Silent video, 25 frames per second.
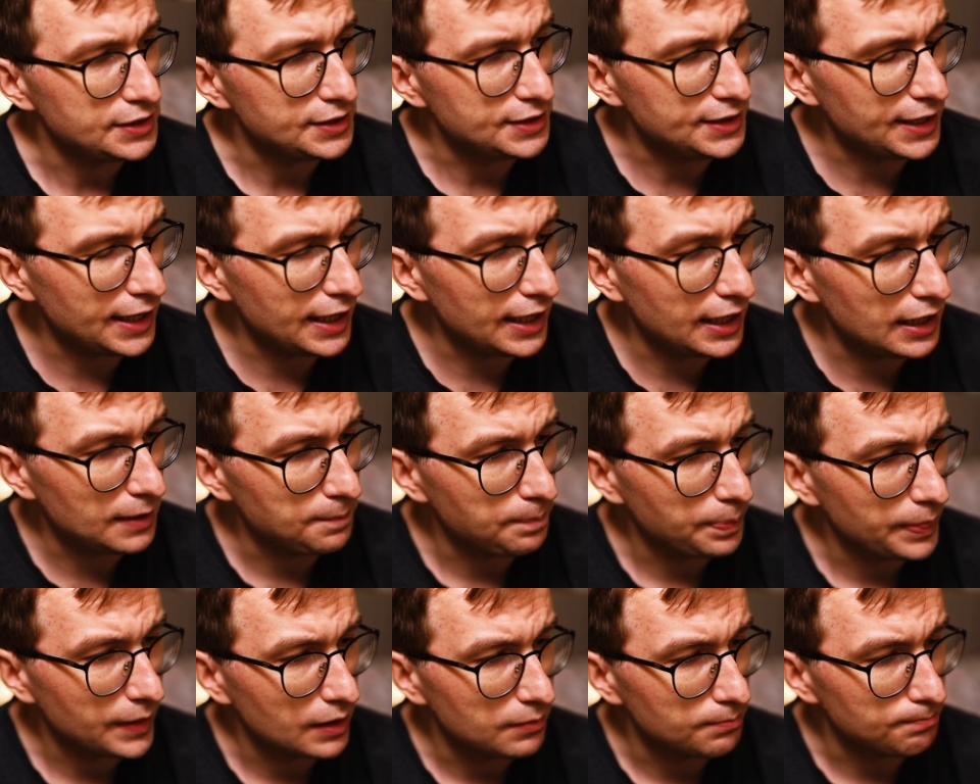
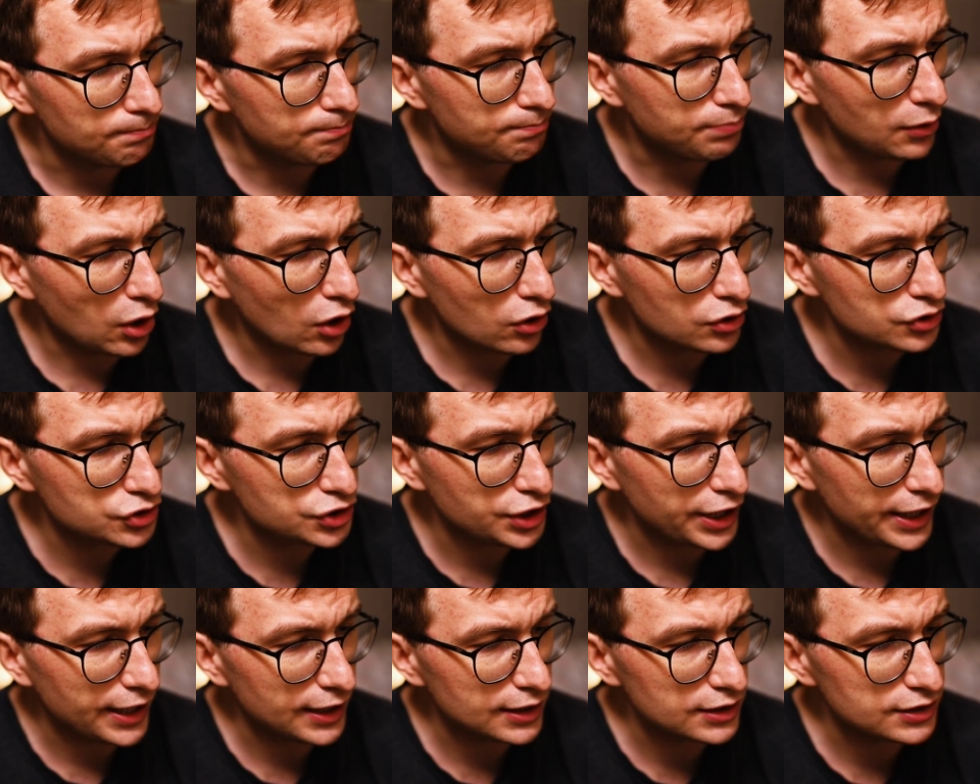the
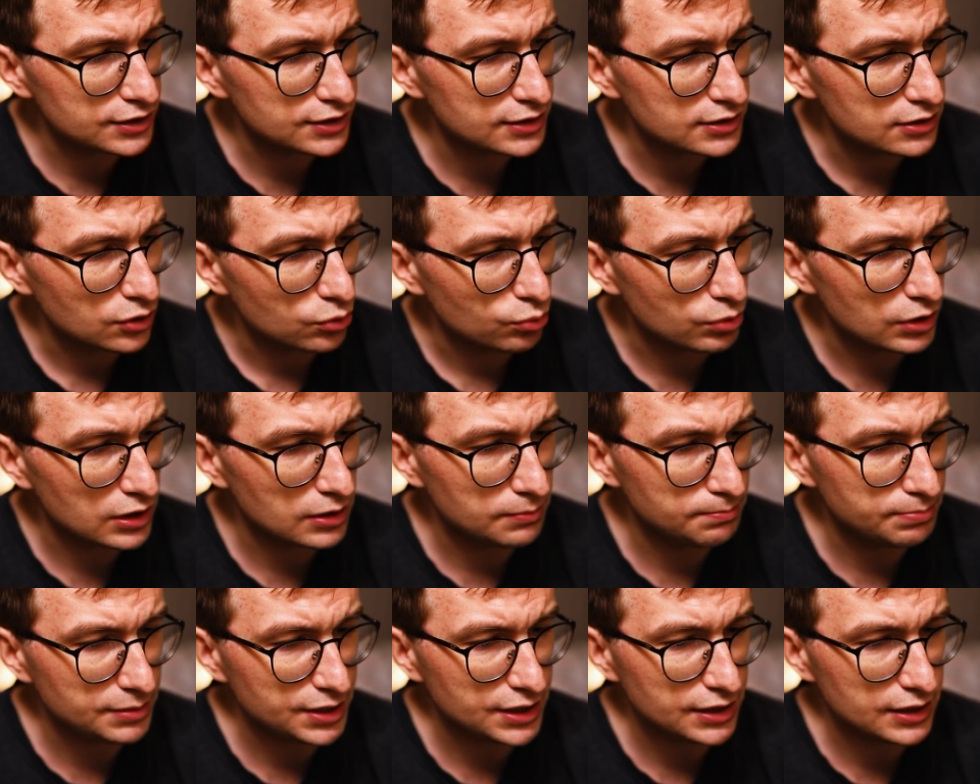blockchains
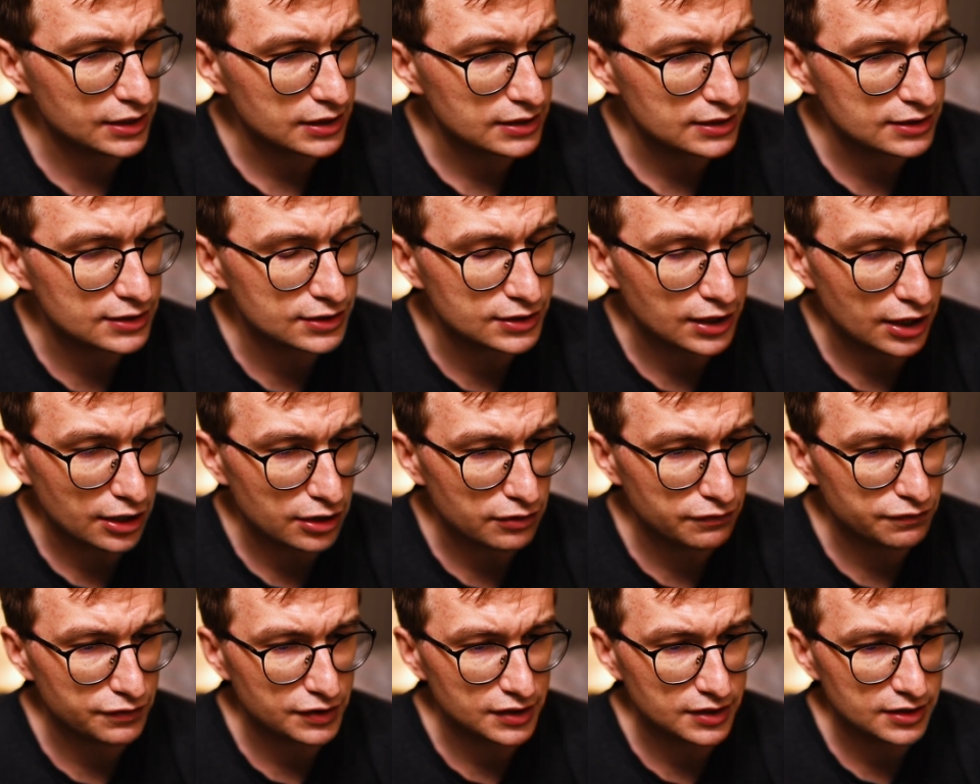will be
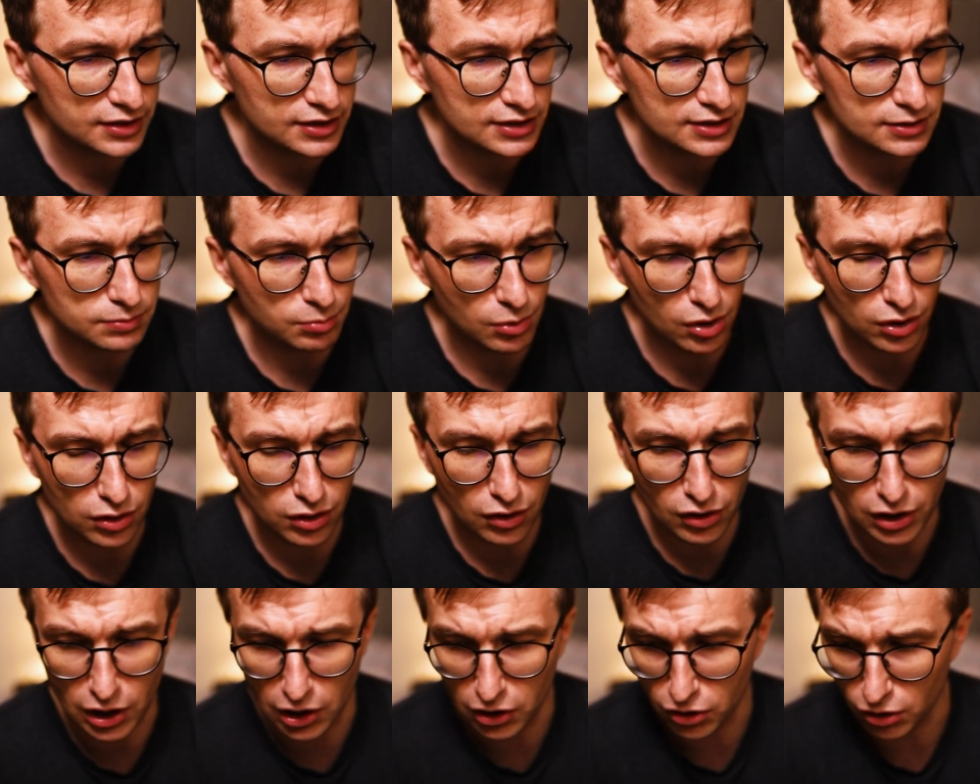serving the small
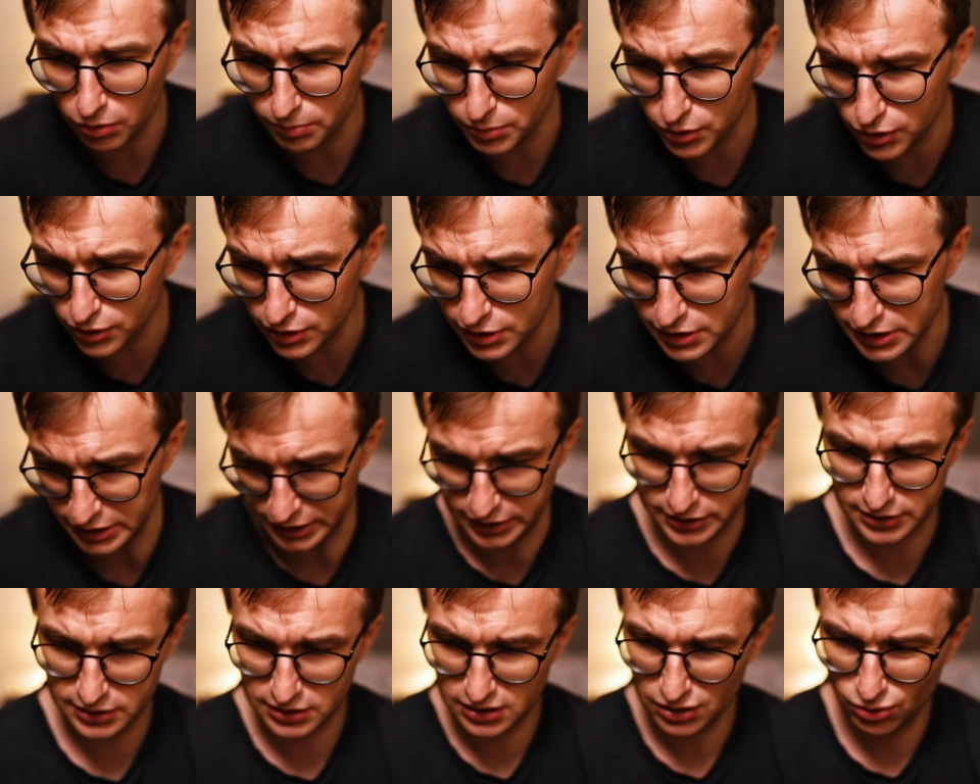local
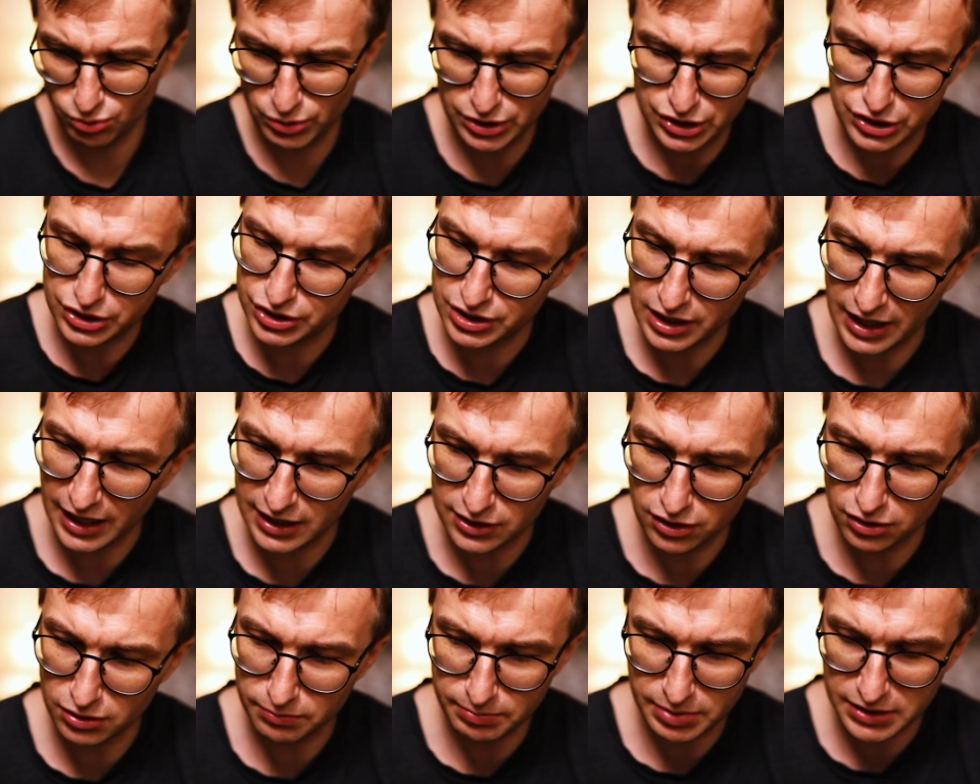communities, which I
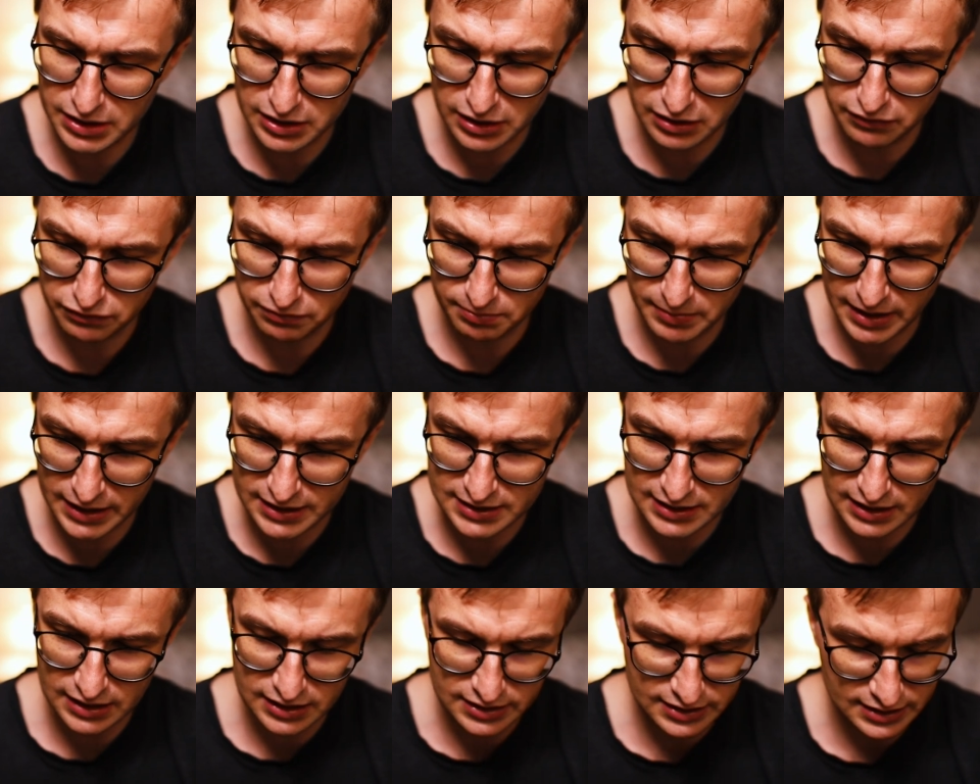don't believe
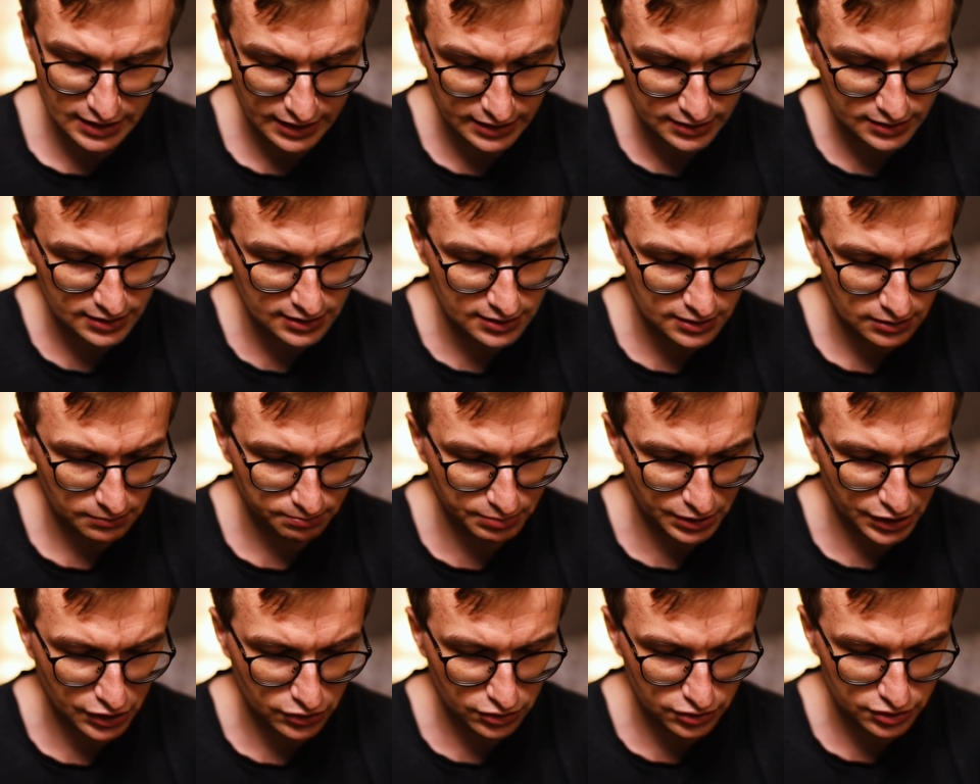makes any sense
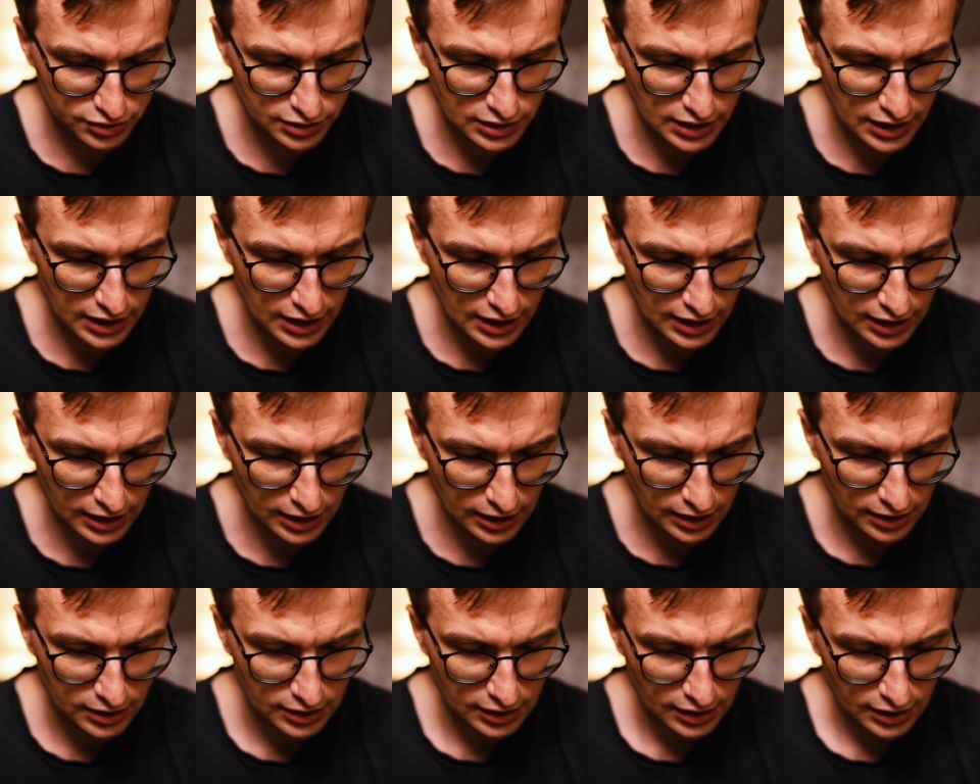because they
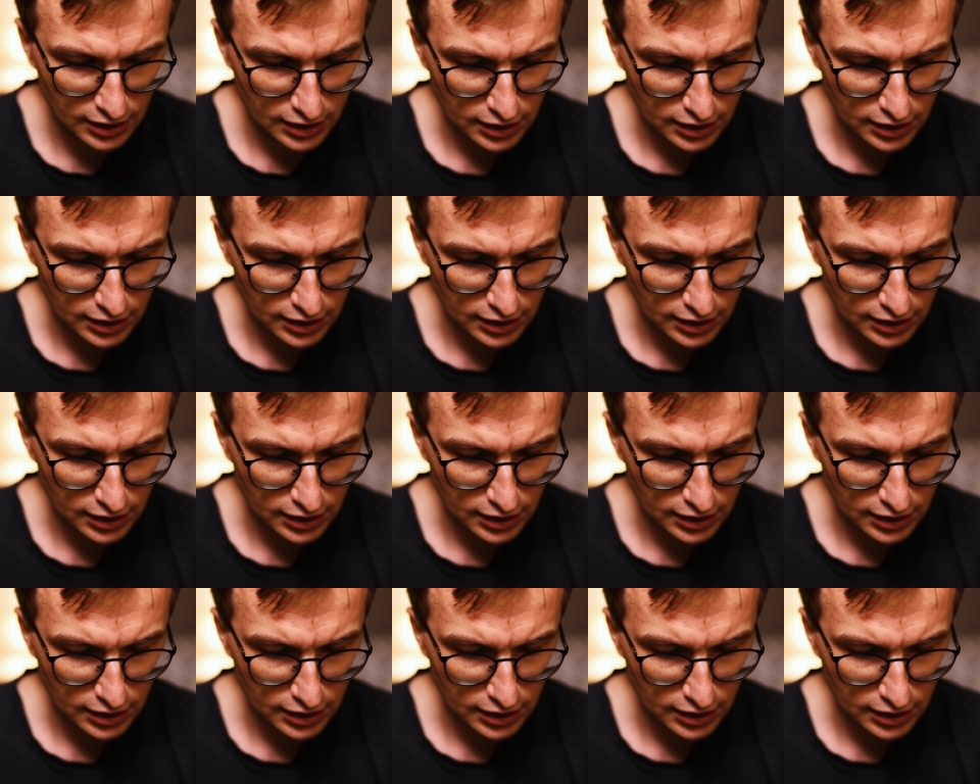are